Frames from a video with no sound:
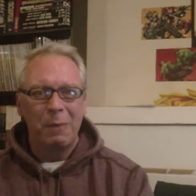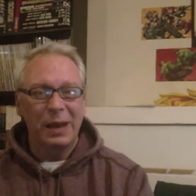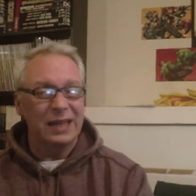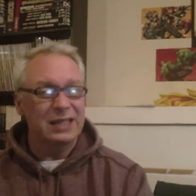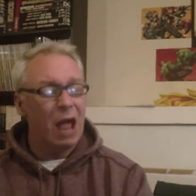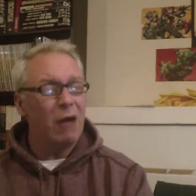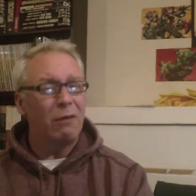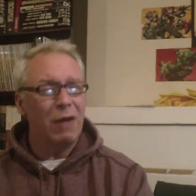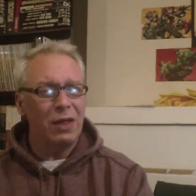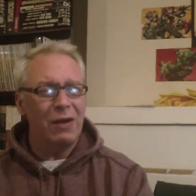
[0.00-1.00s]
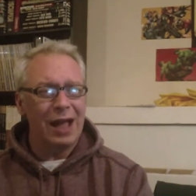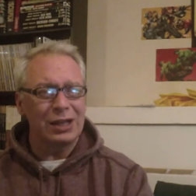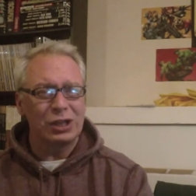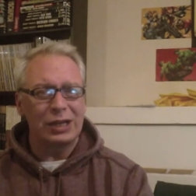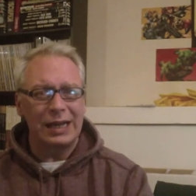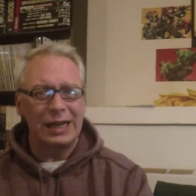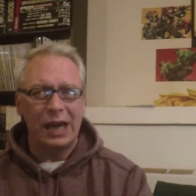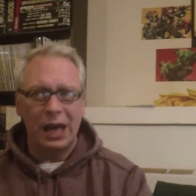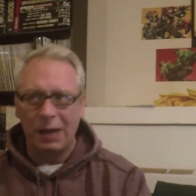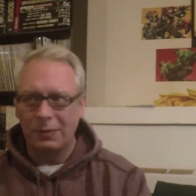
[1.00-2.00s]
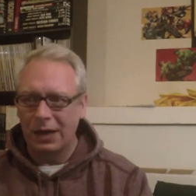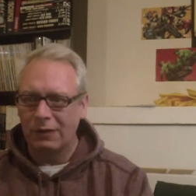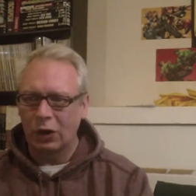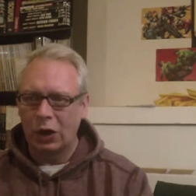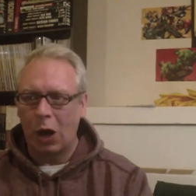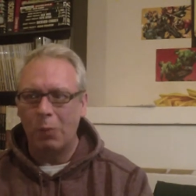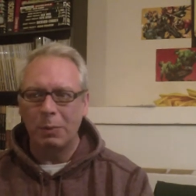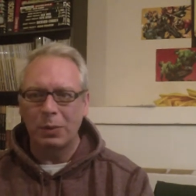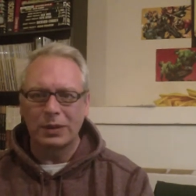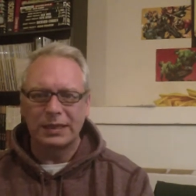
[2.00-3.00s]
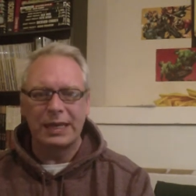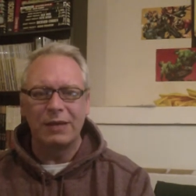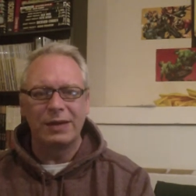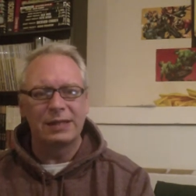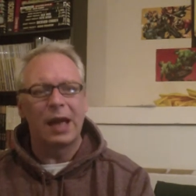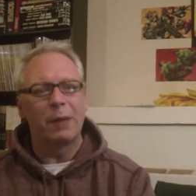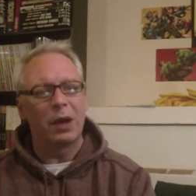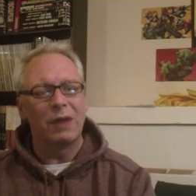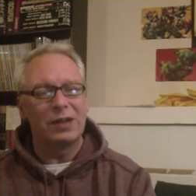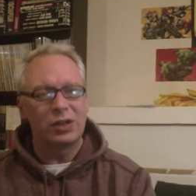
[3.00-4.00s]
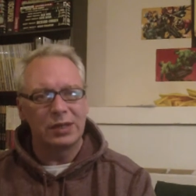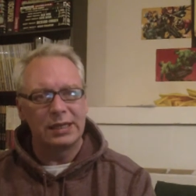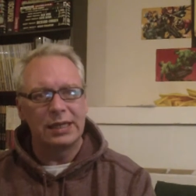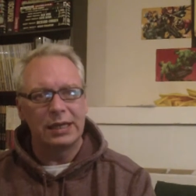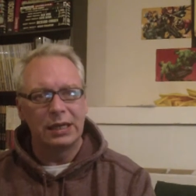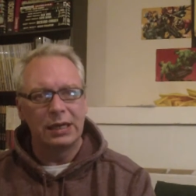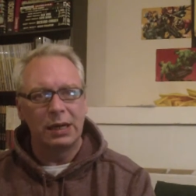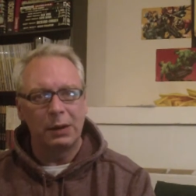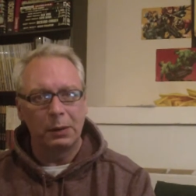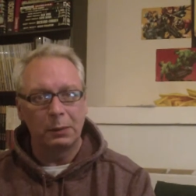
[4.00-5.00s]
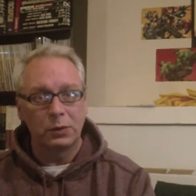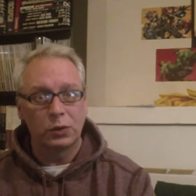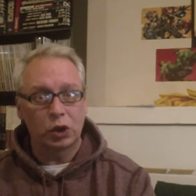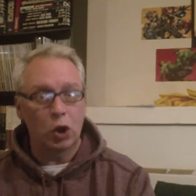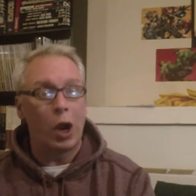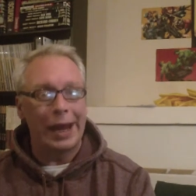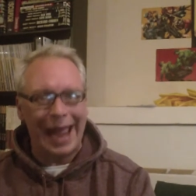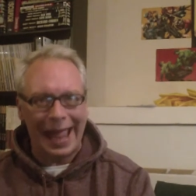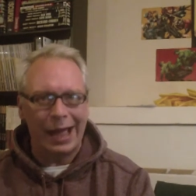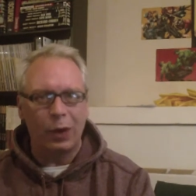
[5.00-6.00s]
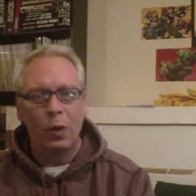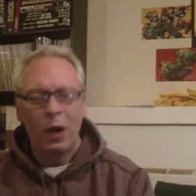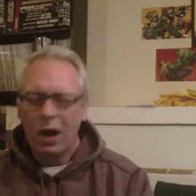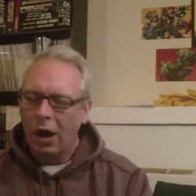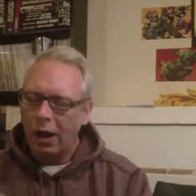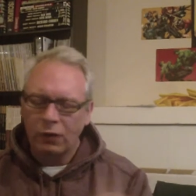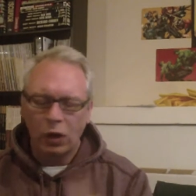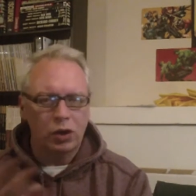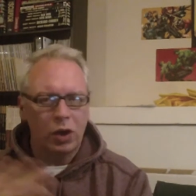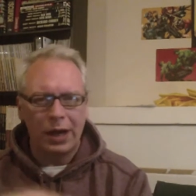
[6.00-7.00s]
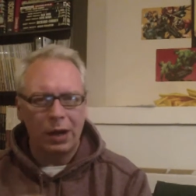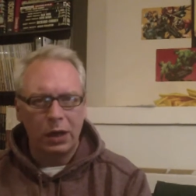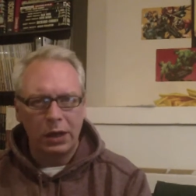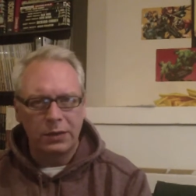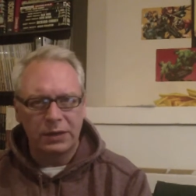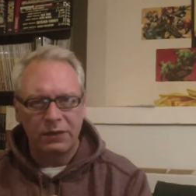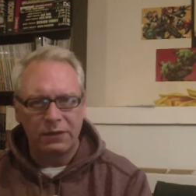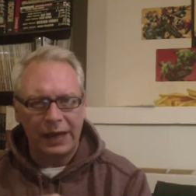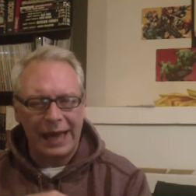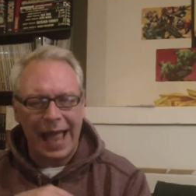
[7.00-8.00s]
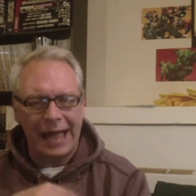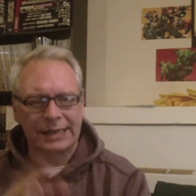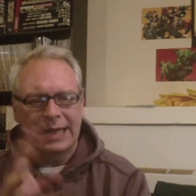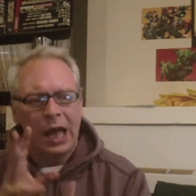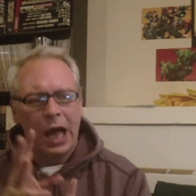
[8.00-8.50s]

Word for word: Because there are other actually um, kind of comic book series that I'm kind of interested in trying out. I've not tried out Lucifer yet